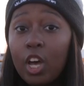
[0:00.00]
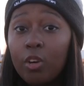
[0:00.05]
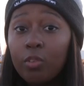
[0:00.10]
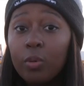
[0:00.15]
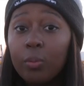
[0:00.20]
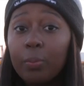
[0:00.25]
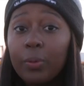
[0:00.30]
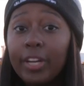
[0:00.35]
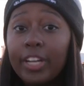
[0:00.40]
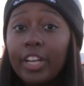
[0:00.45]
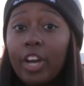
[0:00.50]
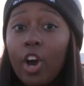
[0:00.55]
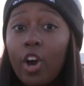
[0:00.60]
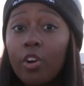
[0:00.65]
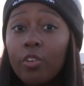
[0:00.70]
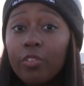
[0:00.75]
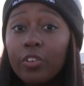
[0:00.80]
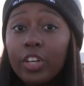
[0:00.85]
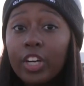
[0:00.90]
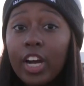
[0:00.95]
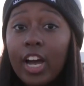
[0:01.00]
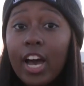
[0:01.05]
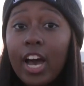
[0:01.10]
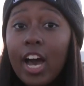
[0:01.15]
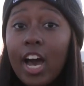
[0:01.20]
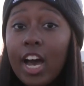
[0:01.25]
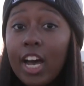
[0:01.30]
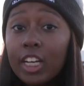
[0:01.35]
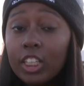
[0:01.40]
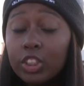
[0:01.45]
will bring over
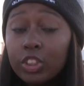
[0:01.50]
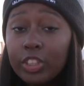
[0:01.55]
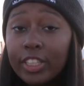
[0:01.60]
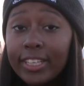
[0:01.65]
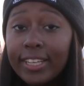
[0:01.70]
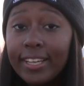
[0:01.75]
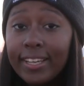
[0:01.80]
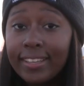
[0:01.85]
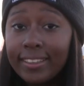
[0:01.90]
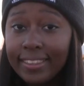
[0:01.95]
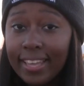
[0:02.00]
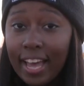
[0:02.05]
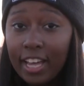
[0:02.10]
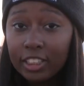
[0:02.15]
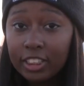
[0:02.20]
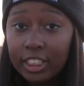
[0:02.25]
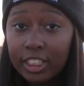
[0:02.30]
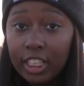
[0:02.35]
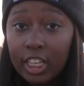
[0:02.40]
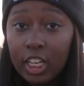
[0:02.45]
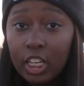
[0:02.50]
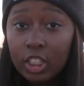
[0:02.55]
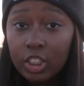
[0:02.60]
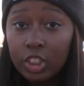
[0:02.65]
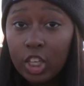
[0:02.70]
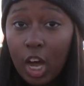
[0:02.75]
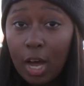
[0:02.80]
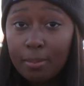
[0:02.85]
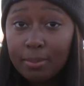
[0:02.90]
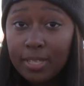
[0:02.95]
100,000
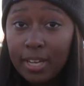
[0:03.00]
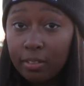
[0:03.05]
jobs.